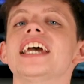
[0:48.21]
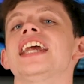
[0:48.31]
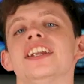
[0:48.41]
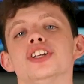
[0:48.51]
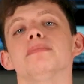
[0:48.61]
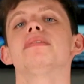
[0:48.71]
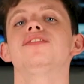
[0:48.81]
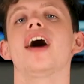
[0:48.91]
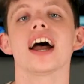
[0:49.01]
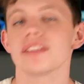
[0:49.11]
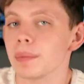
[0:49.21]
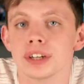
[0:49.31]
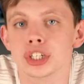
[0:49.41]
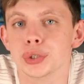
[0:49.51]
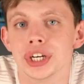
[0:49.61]
in at number five, I'm
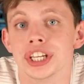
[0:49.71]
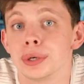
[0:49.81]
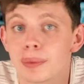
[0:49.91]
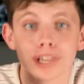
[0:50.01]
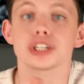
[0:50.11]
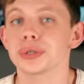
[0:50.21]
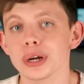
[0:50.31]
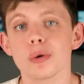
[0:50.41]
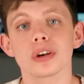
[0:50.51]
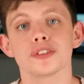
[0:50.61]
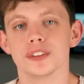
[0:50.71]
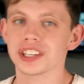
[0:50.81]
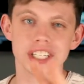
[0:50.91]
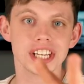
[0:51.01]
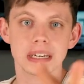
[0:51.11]
gonna treat you. I'm gonna treat all of you. There's
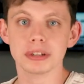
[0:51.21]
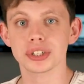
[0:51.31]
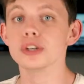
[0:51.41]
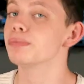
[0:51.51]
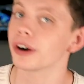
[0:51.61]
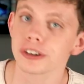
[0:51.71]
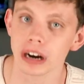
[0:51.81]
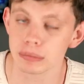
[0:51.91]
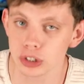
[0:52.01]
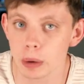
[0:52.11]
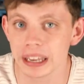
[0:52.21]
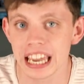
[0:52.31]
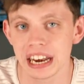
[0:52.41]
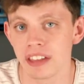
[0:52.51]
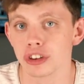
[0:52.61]
actually gonna be two programs coming
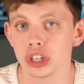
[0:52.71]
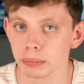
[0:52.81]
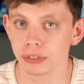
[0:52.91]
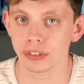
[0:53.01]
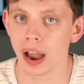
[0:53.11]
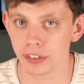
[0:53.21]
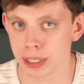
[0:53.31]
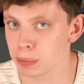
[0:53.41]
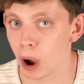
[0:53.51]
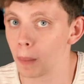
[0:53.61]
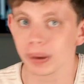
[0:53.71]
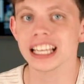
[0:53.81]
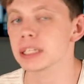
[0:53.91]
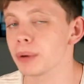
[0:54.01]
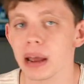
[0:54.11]
in at the number five spot, and
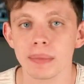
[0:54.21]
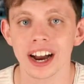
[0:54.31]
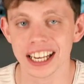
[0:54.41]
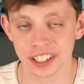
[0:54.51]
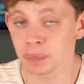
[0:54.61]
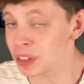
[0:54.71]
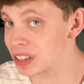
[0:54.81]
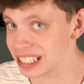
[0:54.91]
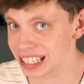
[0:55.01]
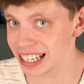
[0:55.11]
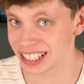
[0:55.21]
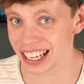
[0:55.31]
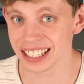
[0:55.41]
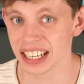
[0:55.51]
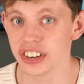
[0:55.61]
please bear in mind, this
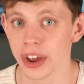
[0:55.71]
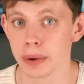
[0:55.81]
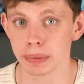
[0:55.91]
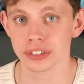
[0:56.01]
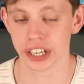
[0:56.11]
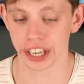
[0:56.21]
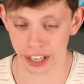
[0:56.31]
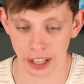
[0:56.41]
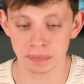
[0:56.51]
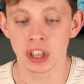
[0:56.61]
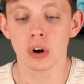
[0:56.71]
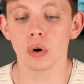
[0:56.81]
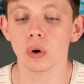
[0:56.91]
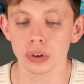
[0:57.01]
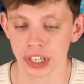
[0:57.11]
list is in no particular
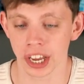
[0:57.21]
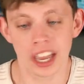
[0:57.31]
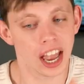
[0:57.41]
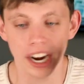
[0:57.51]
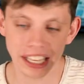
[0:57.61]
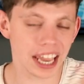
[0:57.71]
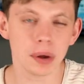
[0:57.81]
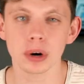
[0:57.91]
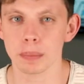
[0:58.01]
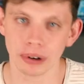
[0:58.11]
order. And again, I wanna